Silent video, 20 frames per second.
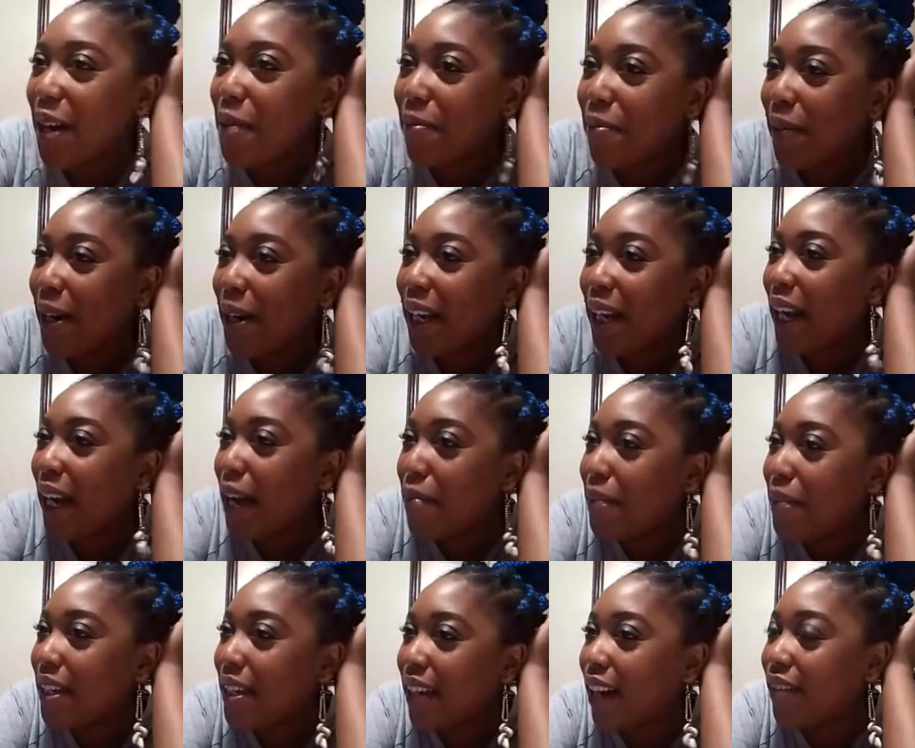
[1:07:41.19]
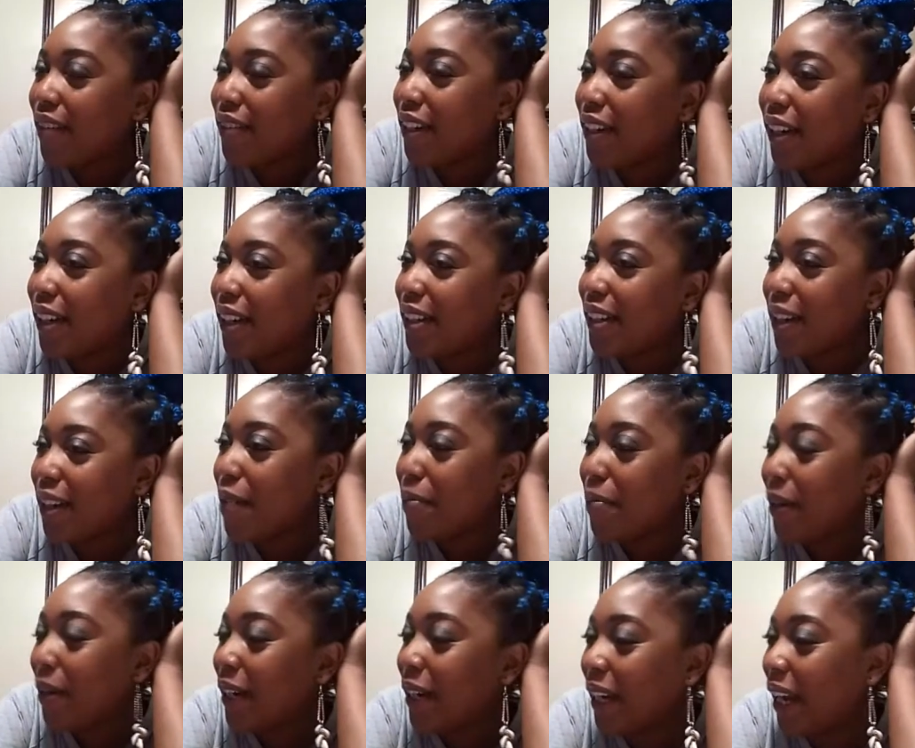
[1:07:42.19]
Don't bring it out, me, Davion. Don't
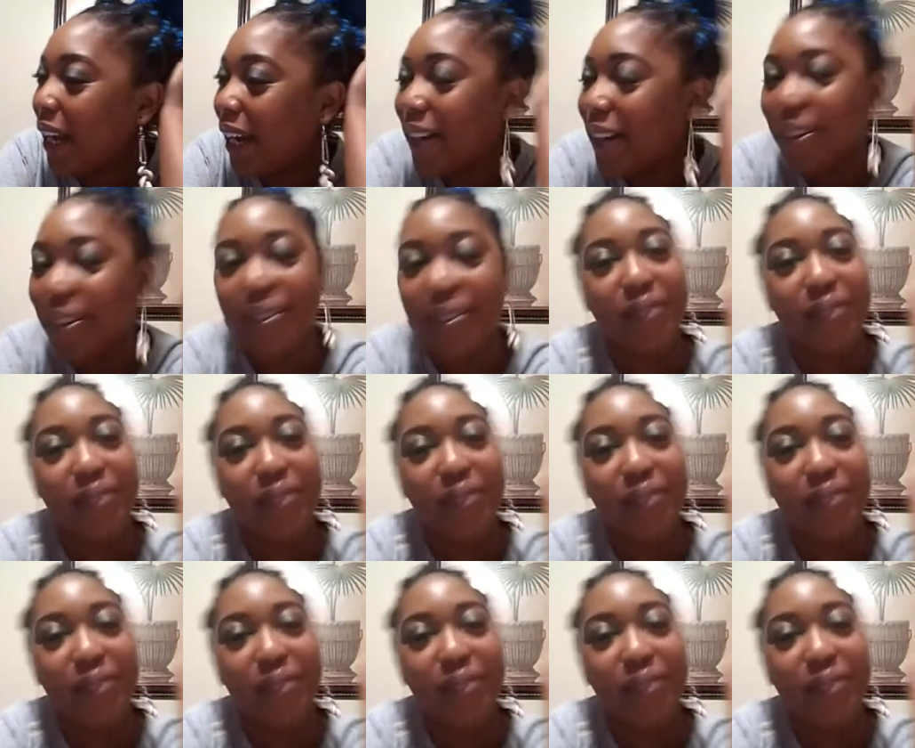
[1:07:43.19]
bring it out.